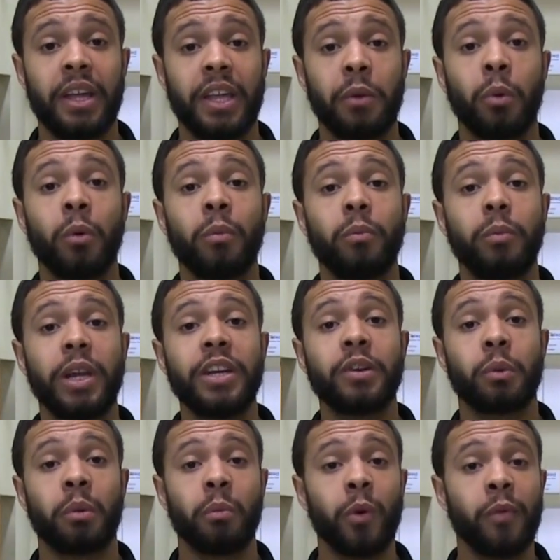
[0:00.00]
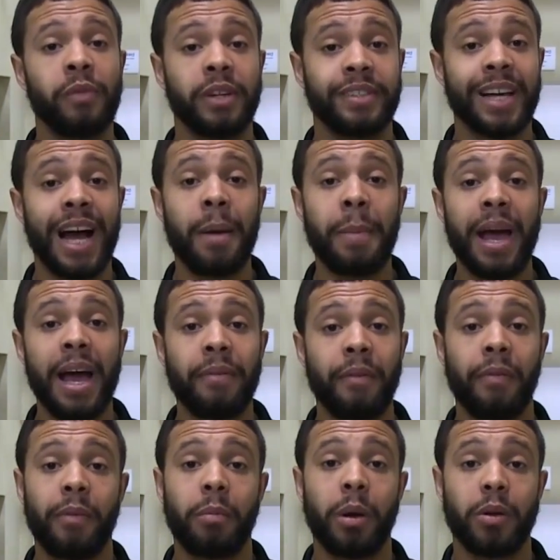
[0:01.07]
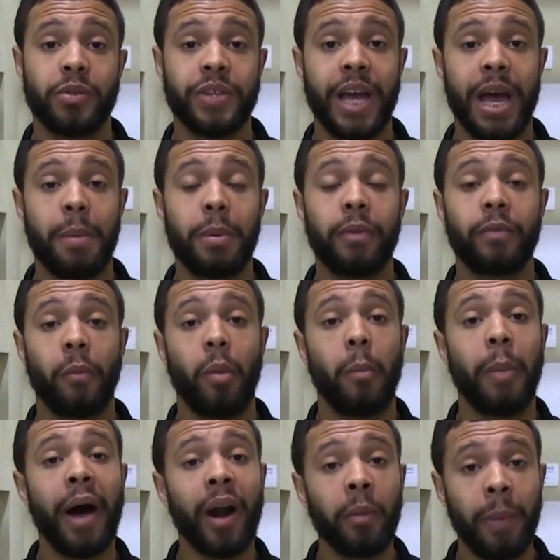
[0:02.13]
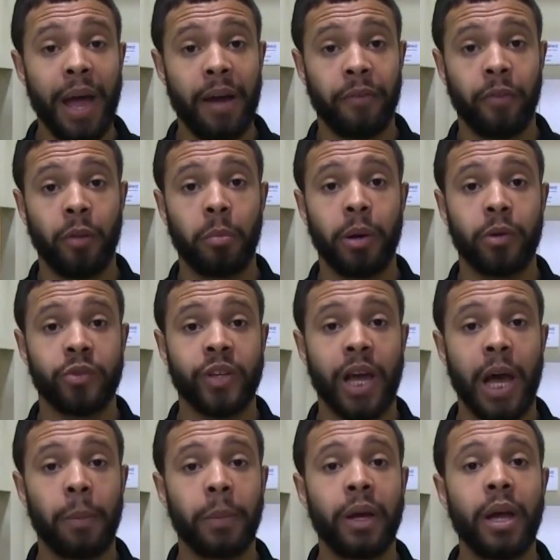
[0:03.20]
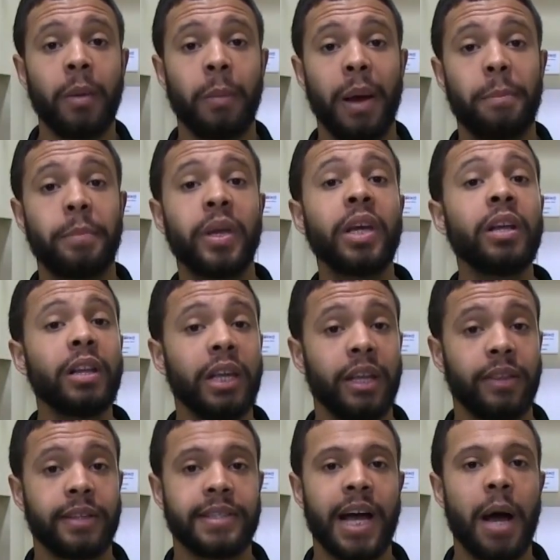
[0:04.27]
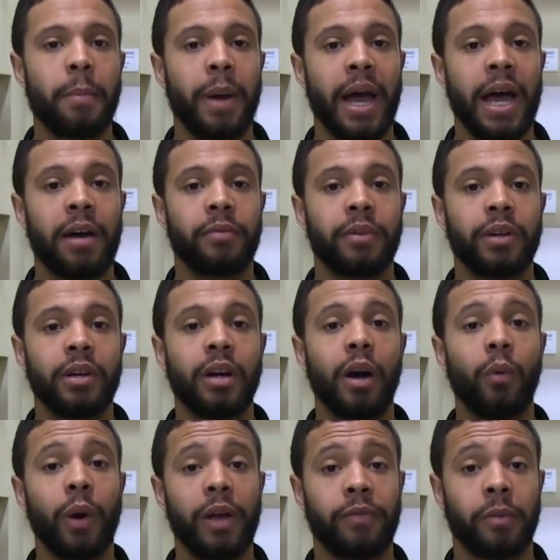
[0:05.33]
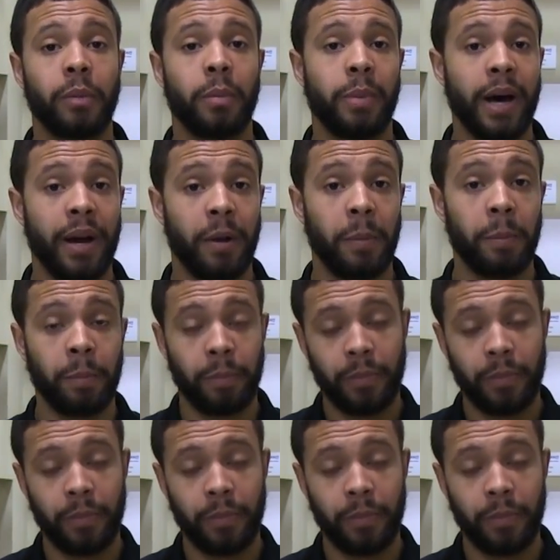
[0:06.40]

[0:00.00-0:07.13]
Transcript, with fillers: You will need to remove the top half of the post cap from the bottom half of the post cap by peeling the top half away from the bottom.